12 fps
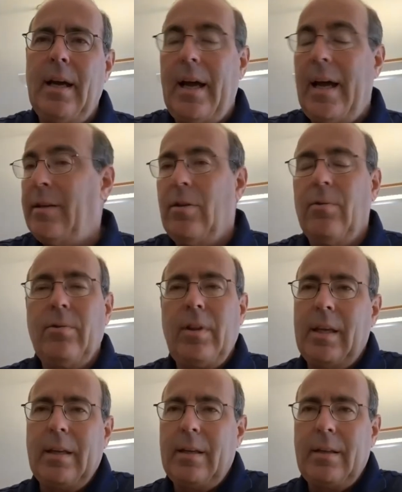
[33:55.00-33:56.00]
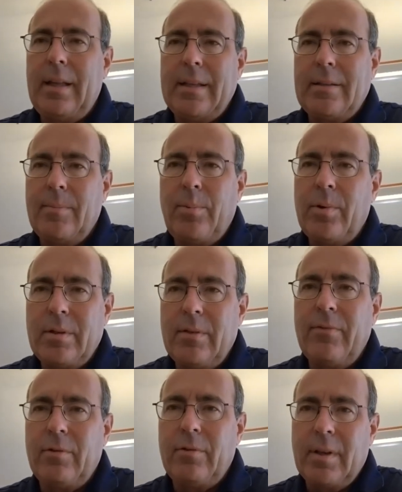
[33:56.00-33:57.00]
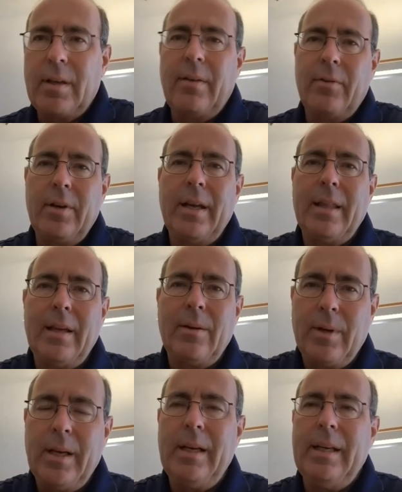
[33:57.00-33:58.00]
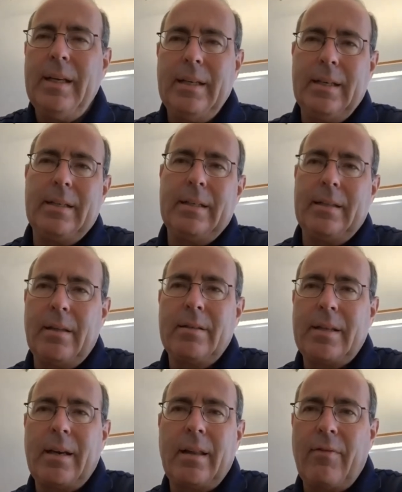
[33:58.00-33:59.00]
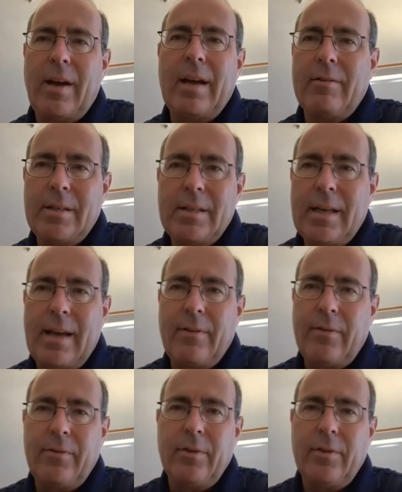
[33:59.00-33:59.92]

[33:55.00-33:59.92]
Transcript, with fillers: I don't think that supports a full recovery. I think we're going to need to get to the other side of the virus to have a full